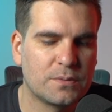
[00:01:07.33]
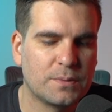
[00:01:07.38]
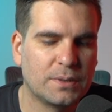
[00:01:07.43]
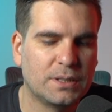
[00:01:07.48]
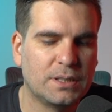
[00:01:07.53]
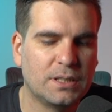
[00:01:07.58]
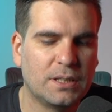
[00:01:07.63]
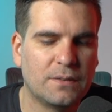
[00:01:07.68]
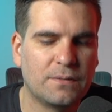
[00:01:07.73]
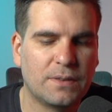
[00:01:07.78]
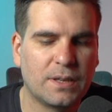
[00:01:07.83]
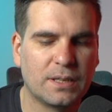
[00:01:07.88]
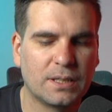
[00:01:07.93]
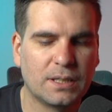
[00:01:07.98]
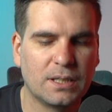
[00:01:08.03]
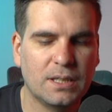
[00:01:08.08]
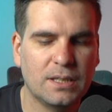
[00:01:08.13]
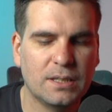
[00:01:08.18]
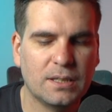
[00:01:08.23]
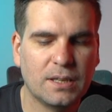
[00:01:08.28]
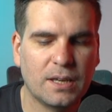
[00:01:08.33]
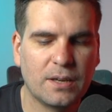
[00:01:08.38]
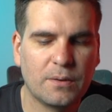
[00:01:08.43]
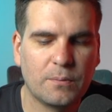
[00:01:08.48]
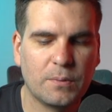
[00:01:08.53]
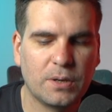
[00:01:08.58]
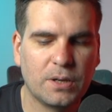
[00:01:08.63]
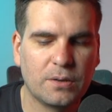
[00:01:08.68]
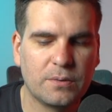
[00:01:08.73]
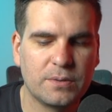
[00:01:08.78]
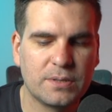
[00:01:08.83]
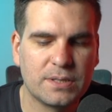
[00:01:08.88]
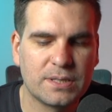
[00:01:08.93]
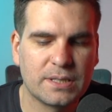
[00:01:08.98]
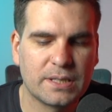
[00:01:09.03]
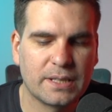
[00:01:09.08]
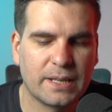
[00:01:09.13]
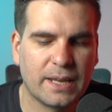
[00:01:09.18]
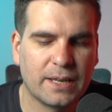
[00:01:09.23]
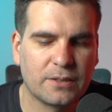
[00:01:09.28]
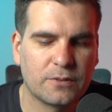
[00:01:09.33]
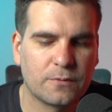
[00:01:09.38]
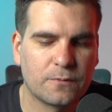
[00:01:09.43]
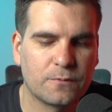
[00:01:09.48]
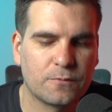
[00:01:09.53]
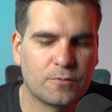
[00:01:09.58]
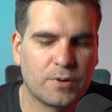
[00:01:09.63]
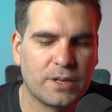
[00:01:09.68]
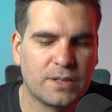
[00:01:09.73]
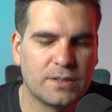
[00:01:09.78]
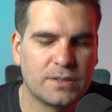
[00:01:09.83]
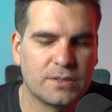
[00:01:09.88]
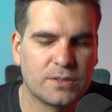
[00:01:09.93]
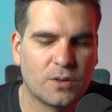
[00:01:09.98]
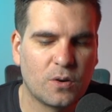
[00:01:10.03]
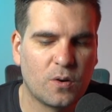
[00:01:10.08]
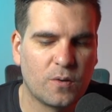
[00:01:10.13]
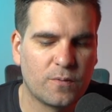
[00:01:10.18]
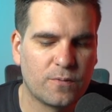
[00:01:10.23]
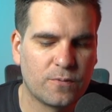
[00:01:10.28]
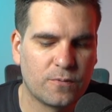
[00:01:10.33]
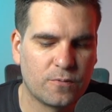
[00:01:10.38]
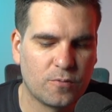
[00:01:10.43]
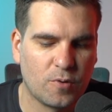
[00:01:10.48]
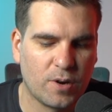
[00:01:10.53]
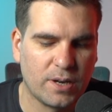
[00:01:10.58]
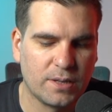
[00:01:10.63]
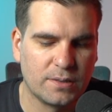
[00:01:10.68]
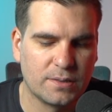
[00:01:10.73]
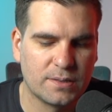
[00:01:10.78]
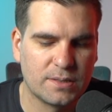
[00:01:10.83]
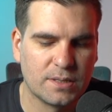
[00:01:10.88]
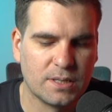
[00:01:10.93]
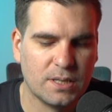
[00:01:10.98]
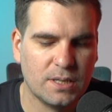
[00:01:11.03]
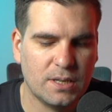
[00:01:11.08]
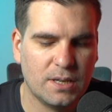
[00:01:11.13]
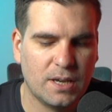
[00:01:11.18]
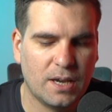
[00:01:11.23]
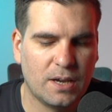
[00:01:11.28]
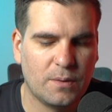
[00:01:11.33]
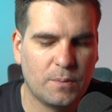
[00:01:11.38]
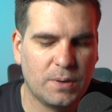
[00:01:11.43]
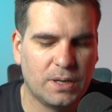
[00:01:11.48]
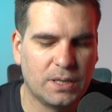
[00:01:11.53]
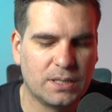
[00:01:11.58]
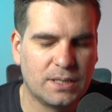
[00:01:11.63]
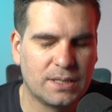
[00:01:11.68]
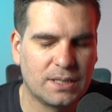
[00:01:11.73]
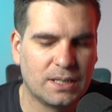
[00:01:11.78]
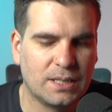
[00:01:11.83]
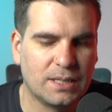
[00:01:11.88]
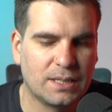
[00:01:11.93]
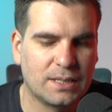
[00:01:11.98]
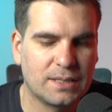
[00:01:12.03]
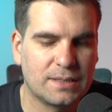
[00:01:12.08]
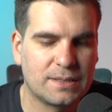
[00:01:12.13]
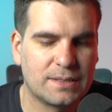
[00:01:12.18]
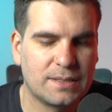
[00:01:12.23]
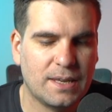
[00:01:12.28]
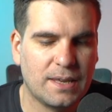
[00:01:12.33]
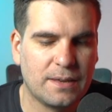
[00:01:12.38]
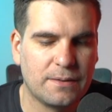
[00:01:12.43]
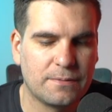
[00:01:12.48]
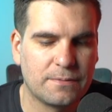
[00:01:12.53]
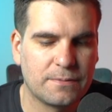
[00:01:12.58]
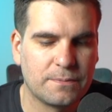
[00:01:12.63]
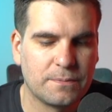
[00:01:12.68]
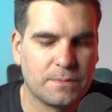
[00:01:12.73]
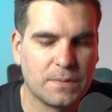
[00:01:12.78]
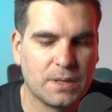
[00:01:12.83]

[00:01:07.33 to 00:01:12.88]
We're going to give that a click and we're going to select friends of friends and we're going to click save.